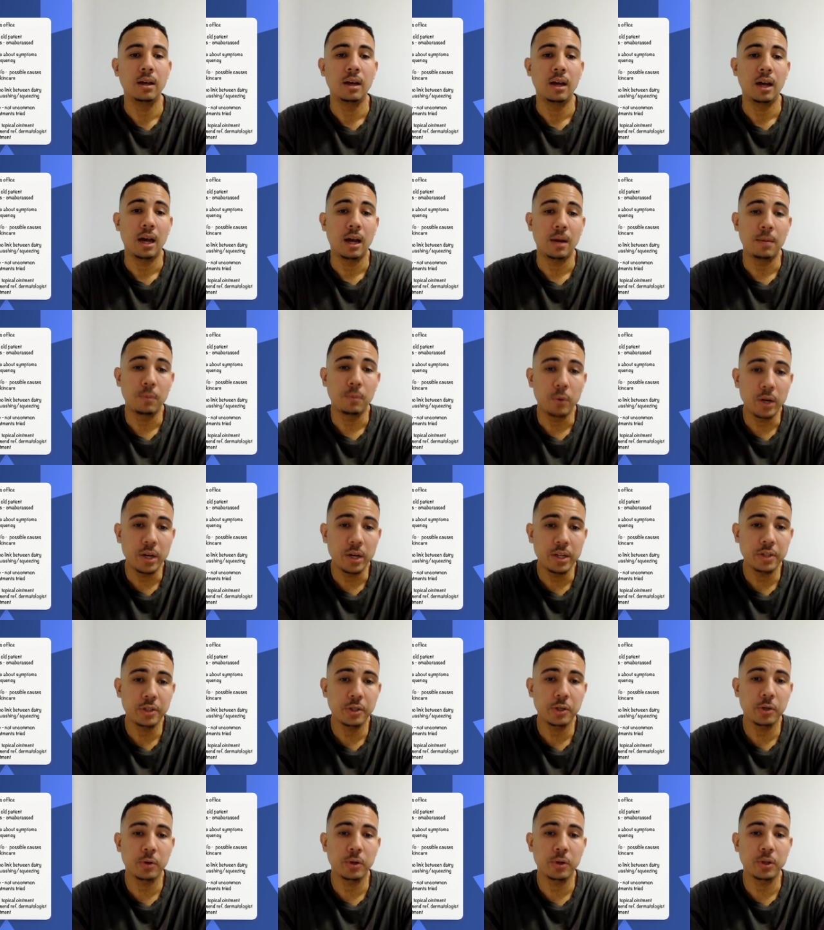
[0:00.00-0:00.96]
I'm really
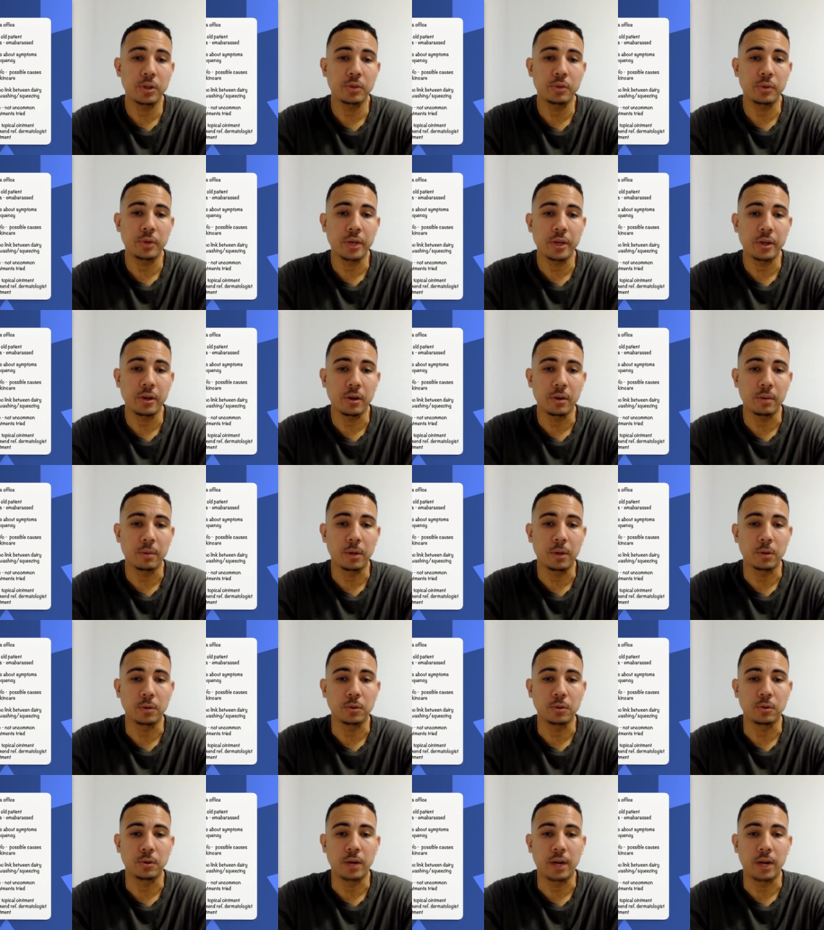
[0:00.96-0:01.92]
sorry to hear
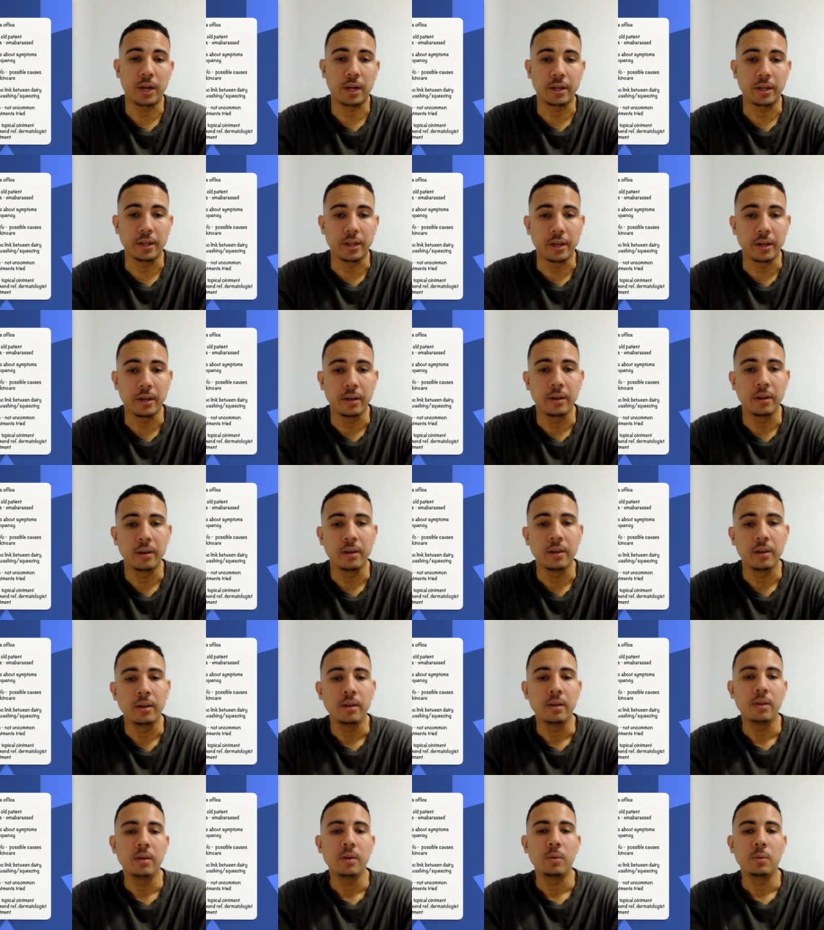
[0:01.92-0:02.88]
about your acne.
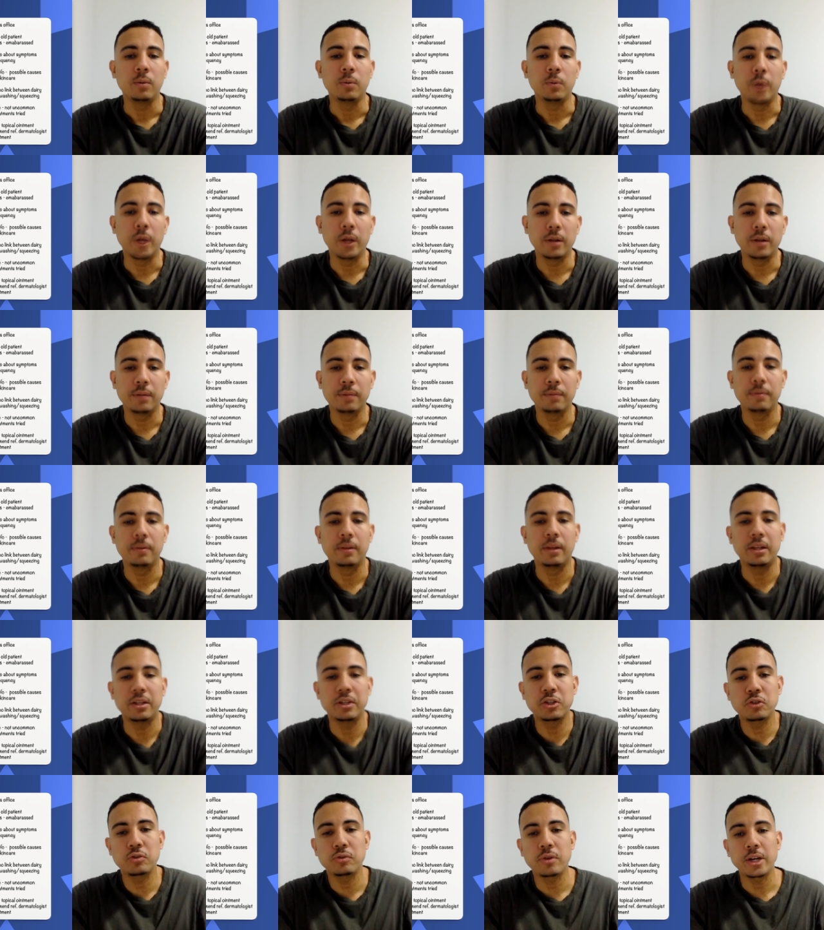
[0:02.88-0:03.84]
Well,
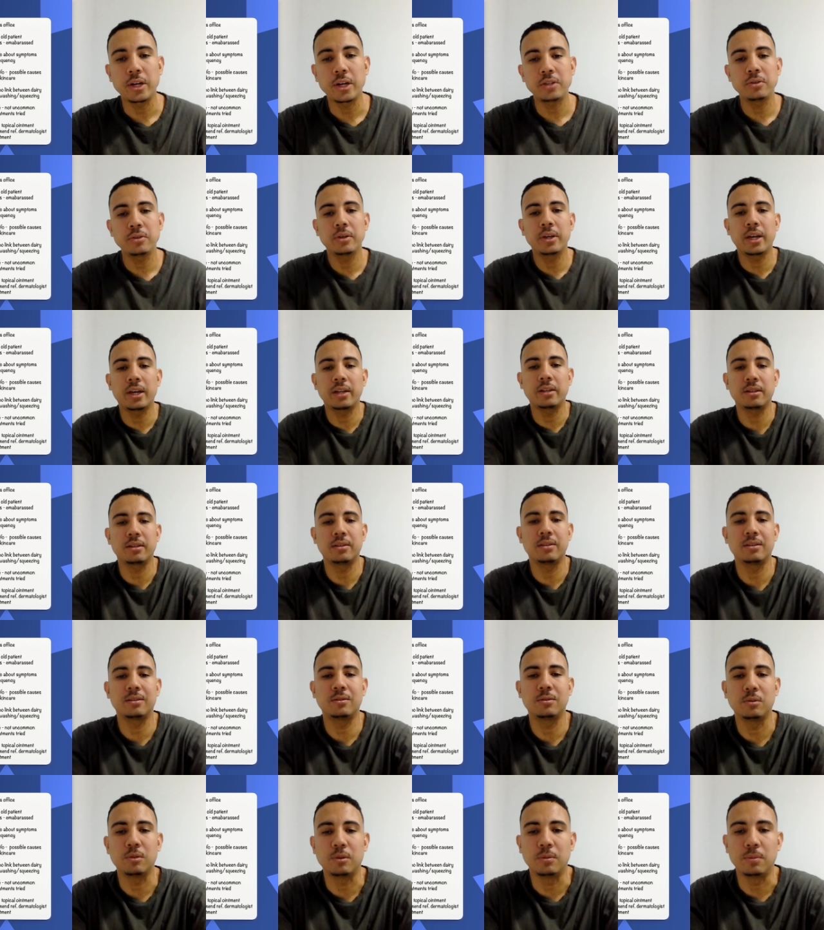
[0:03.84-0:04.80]
let's try to get
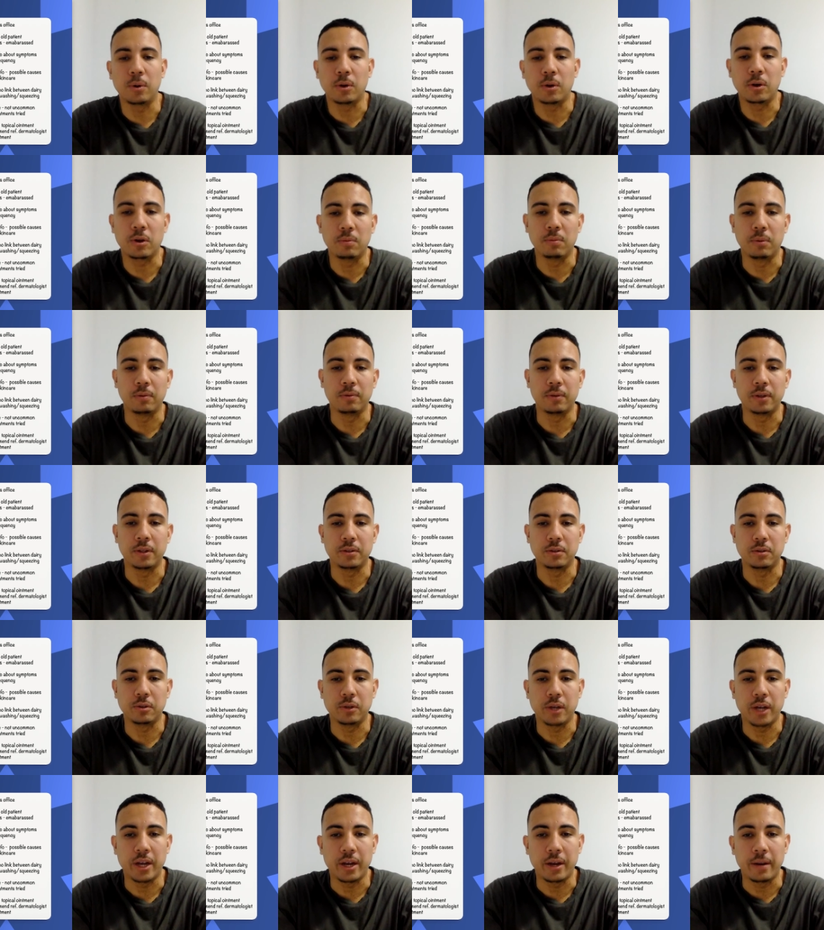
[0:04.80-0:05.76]
to the bottom of it
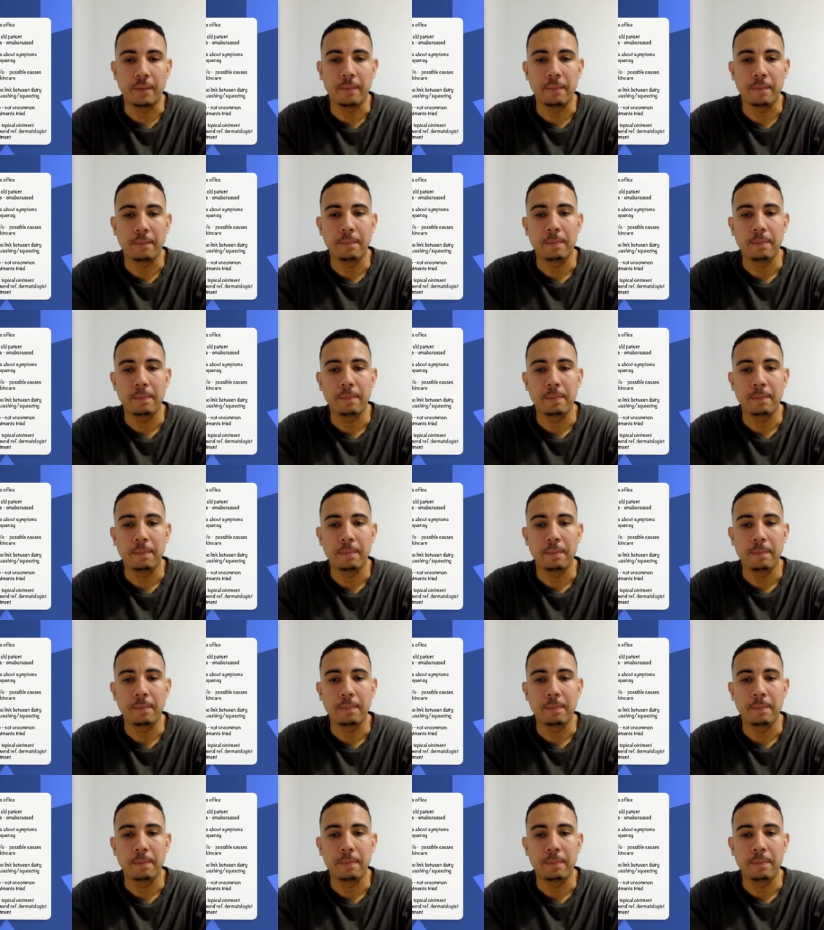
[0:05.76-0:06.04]
today.